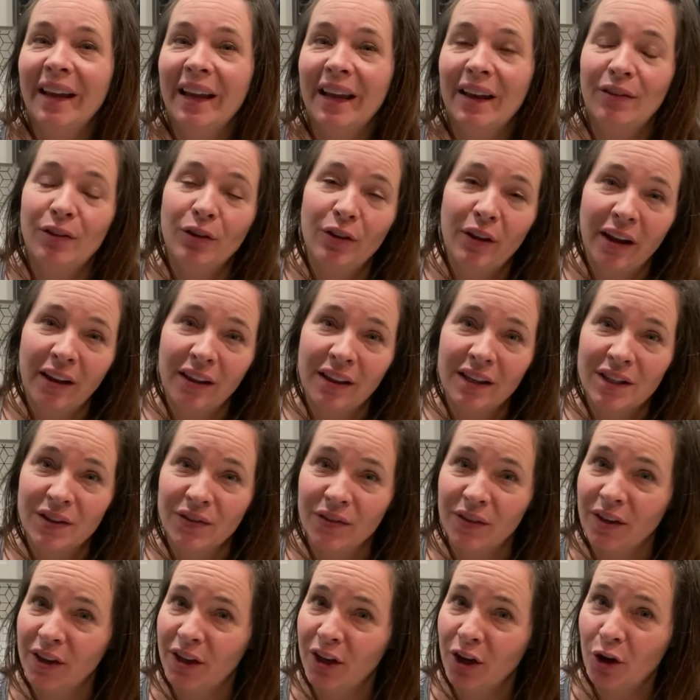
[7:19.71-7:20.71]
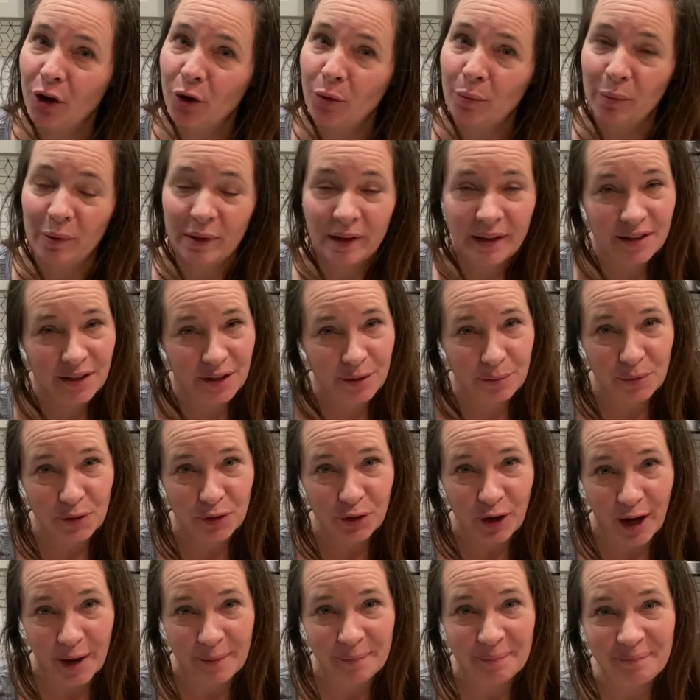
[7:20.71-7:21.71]
If you like this video, please
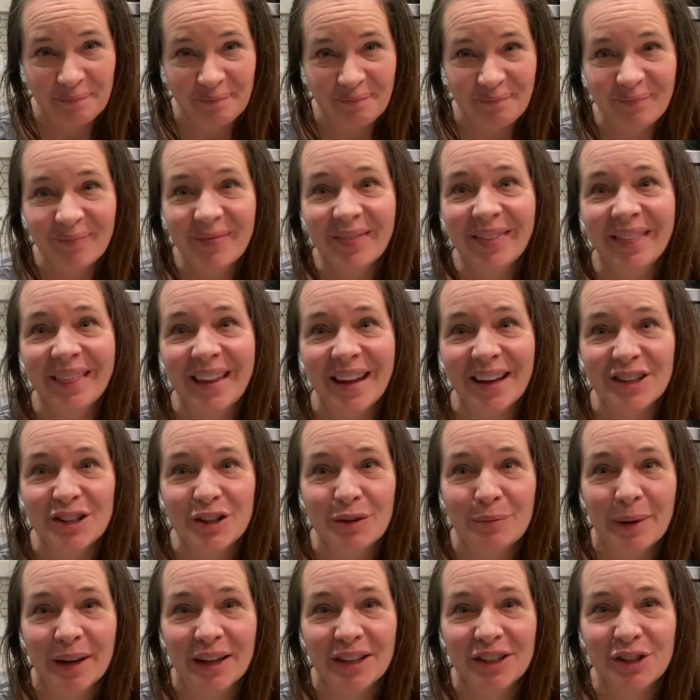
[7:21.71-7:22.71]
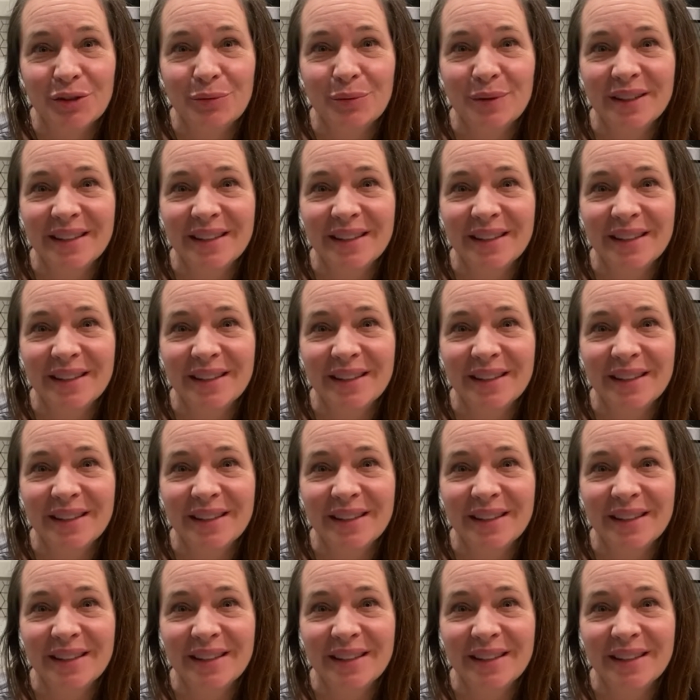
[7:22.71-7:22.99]
subscribe. Thanks so much.